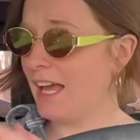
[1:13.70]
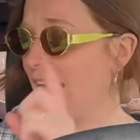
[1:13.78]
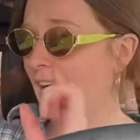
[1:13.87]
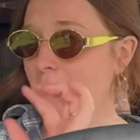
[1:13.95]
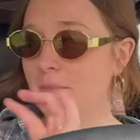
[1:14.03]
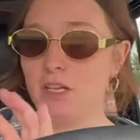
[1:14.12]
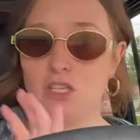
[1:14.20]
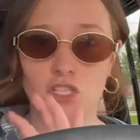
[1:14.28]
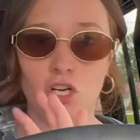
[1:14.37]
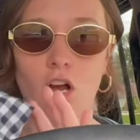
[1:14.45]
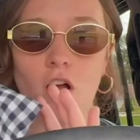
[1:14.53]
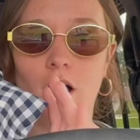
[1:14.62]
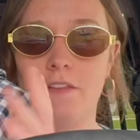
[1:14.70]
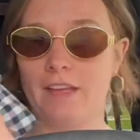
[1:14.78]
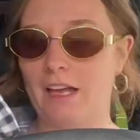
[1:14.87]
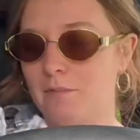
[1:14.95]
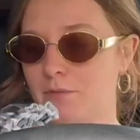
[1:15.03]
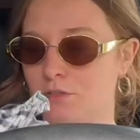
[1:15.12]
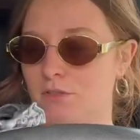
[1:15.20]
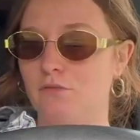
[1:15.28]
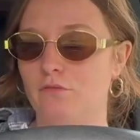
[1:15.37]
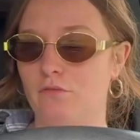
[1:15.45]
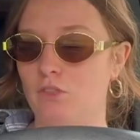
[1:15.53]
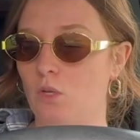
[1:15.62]
had my jaw on the absolute
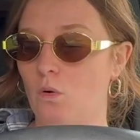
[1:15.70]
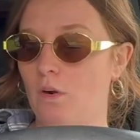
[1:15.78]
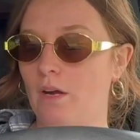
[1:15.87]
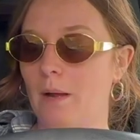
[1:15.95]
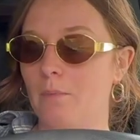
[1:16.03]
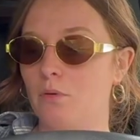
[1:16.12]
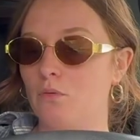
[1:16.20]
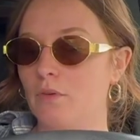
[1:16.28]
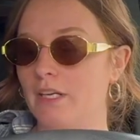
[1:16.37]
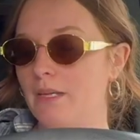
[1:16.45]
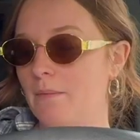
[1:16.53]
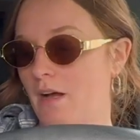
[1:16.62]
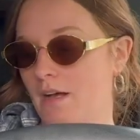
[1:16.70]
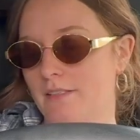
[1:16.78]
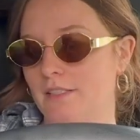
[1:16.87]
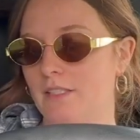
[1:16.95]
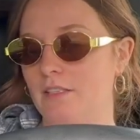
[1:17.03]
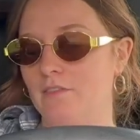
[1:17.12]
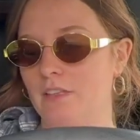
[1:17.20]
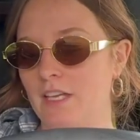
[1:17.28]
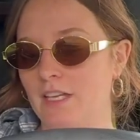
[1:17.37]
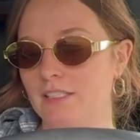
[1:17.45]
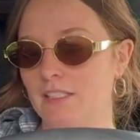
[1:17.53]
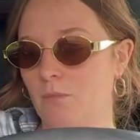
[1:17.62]
floor. I'm pretty positive
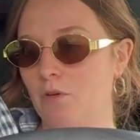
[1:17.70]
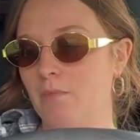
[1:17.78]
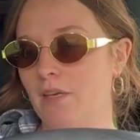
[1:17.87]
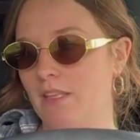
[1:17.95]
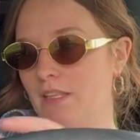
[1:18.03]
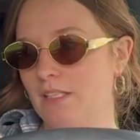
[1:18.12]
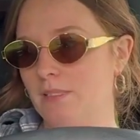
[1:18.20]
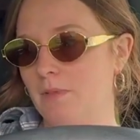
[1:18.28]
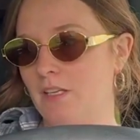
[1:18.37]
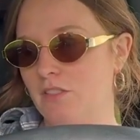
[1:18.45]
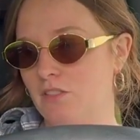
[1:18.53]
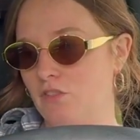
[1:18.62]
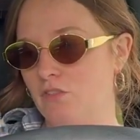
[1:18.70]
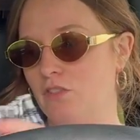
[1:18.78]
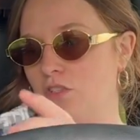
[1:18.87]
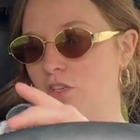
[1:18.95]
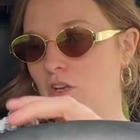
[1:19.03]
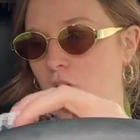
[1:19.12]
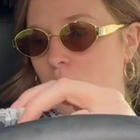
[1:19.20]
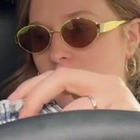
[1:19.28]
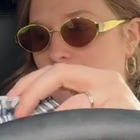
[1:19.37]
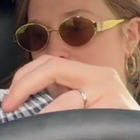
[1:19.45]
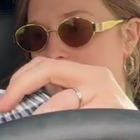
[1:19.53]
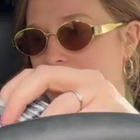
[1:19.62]
someone made this because there's no
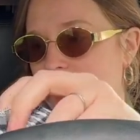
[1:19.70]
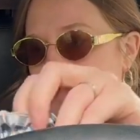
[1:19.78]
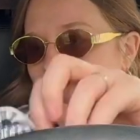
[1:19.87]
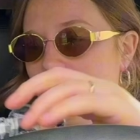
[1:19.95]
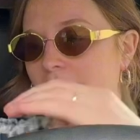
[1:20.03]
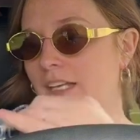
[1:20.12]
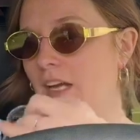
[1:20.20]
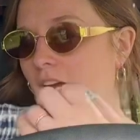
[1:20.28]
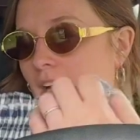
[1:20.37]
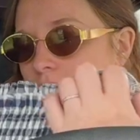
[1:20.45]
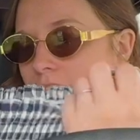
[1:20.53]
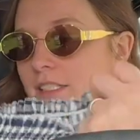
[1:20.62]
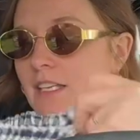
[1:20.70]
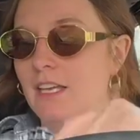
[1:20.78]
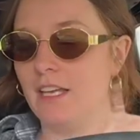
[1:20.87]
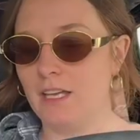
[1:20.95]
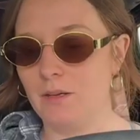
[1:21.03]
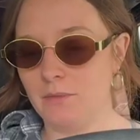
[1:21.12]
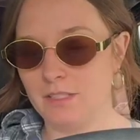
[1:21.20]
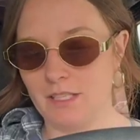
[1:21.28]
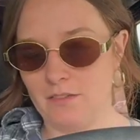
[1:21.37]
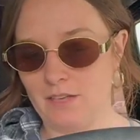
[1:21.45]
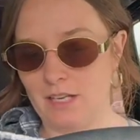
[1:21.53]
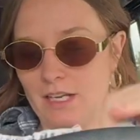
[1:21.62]
tags of any kind. It was
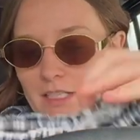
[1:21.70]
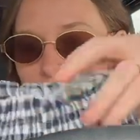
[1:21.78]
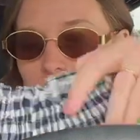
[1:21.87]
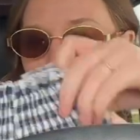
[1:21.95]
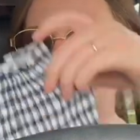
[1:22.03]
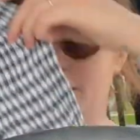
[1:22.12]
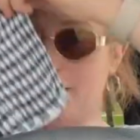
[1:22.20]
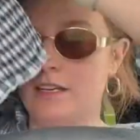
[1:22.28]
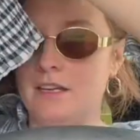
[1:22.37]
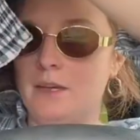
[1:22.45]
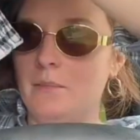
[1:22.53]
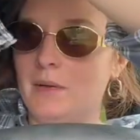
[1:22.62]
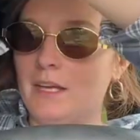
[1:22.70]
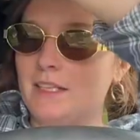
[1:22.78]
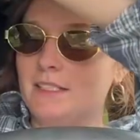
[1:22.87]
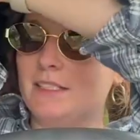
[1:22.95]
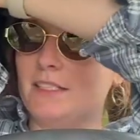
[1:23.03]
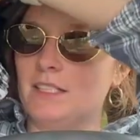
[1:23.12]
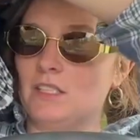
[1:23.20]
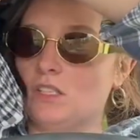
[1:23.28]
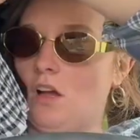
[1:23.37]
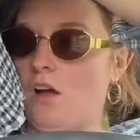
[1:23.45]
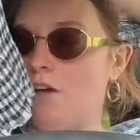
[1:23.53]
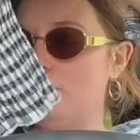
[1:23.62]
$7.99, but it's this
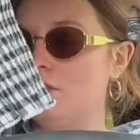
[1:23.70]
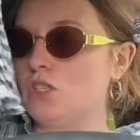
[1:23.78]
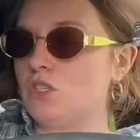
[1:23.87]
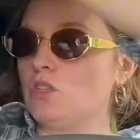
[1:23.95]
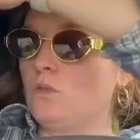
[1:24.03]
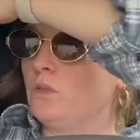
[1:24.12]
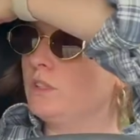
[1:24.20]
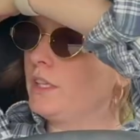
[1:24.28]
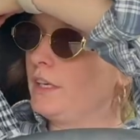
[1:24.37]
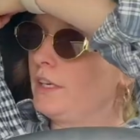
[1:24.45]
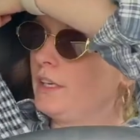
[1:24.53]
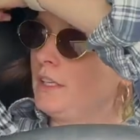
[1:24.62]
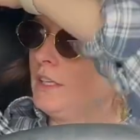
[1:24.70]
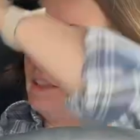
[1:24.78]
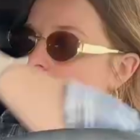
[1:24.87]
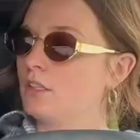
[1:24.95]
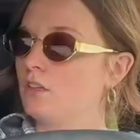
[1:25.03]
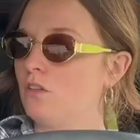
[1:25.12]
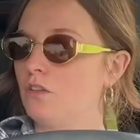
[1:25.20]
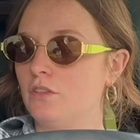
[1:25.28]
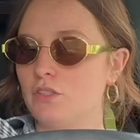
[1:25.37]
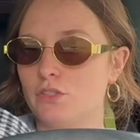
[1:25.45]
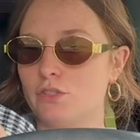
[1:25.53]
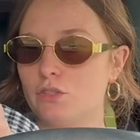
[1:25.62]
off the shoulder little
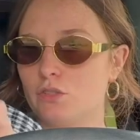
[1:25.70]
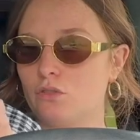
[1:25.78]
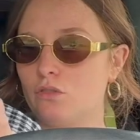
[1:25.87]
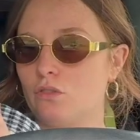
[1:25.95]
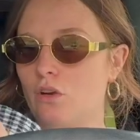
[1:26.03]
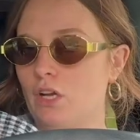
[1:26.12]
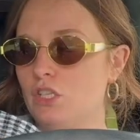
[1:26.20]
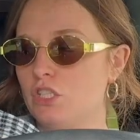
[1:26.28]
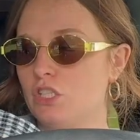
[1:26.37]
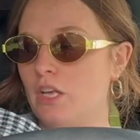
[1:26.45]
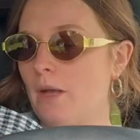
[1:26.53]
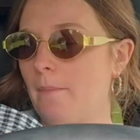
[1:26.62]
scrunched up